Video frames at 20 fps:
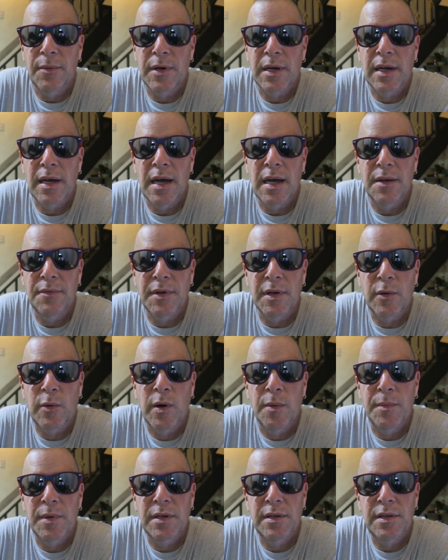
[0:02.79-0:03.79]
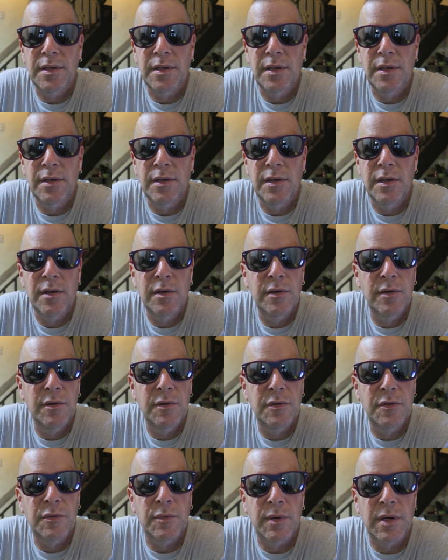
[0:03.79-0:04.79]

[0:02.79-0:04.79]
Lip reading: what kind of equipment do you use,